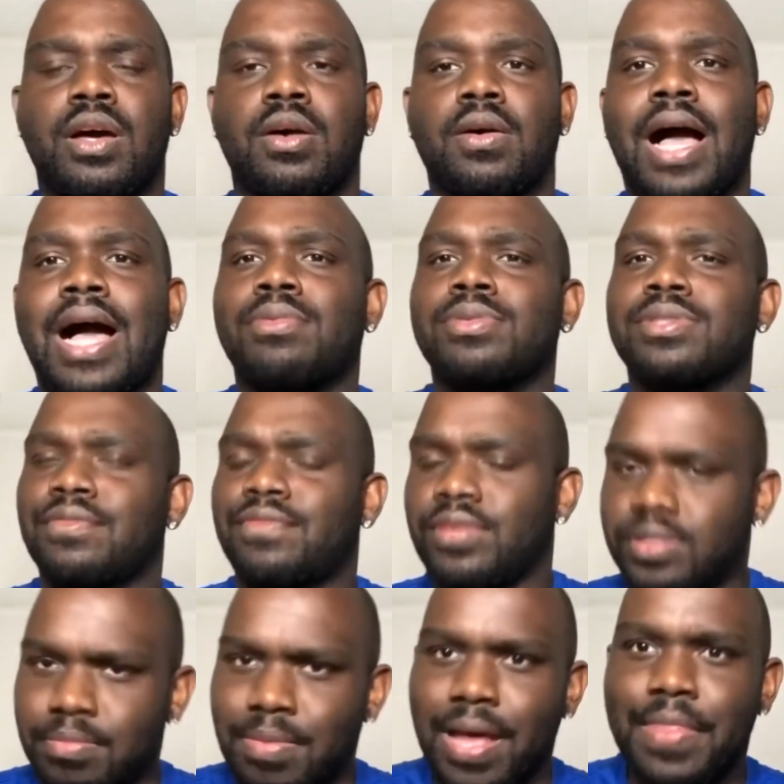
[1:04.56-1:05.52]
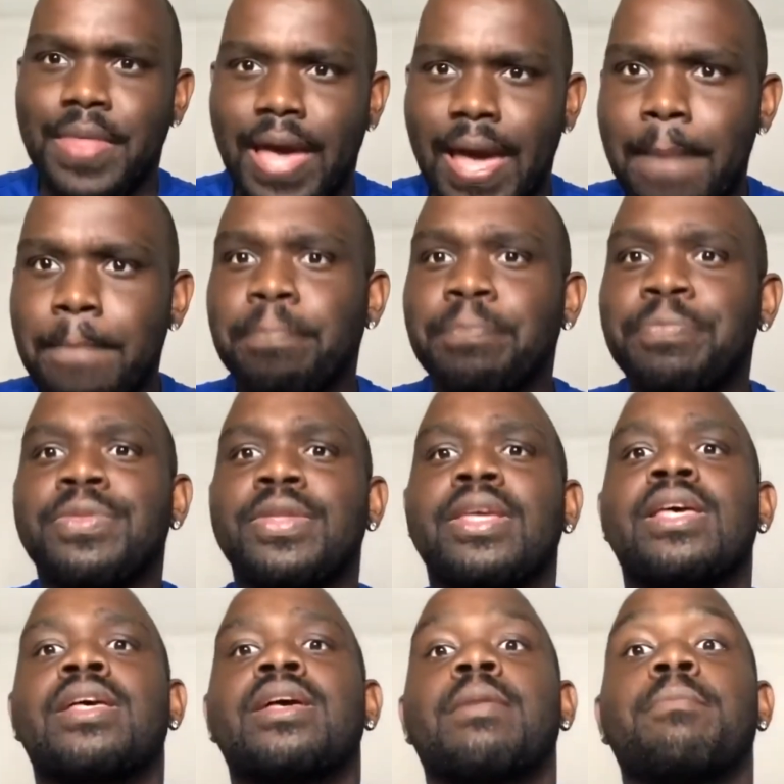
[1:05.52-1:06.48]
I was confused by that.
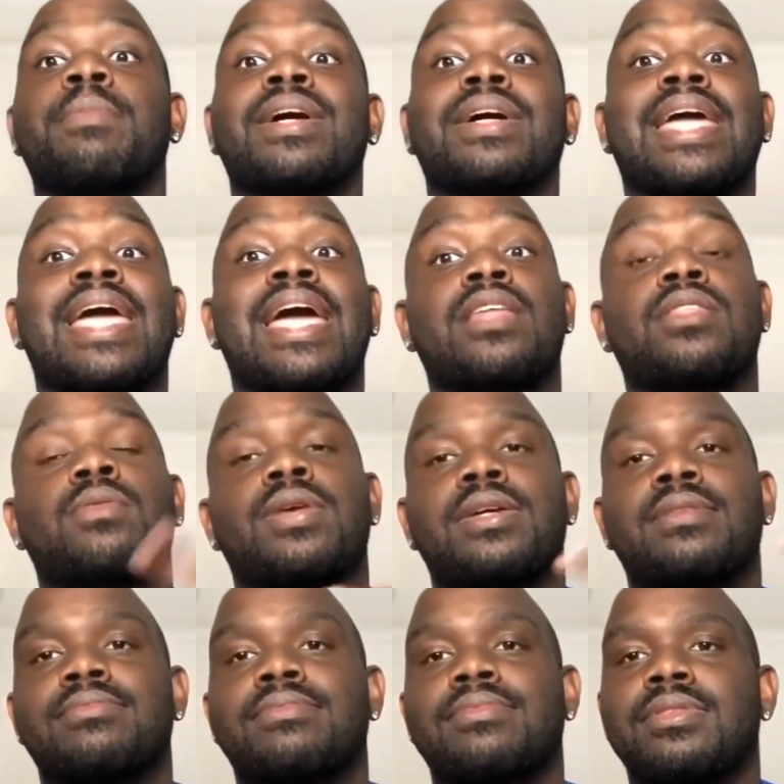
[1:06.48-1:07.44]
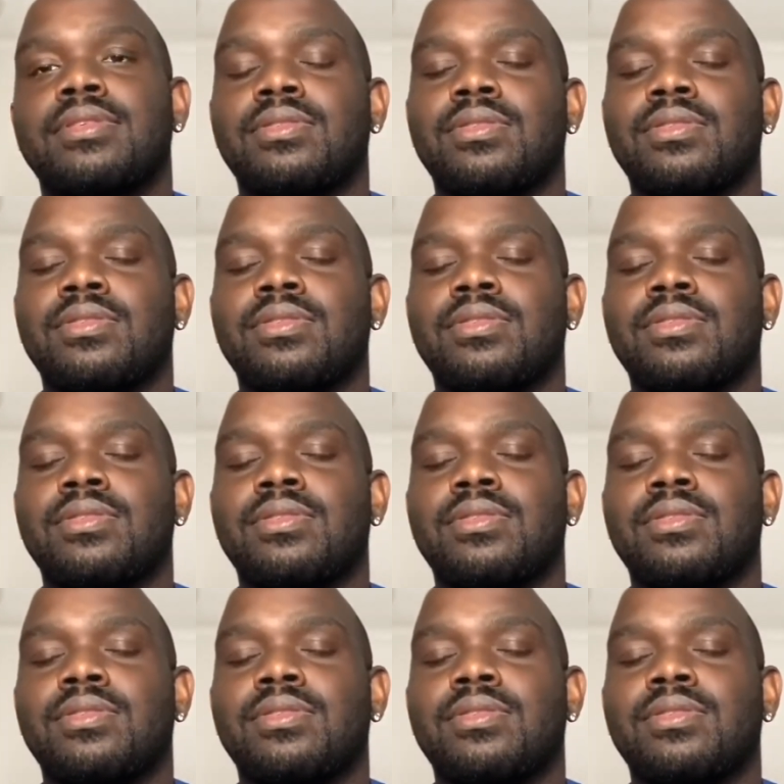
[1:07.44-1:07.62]
But Catherine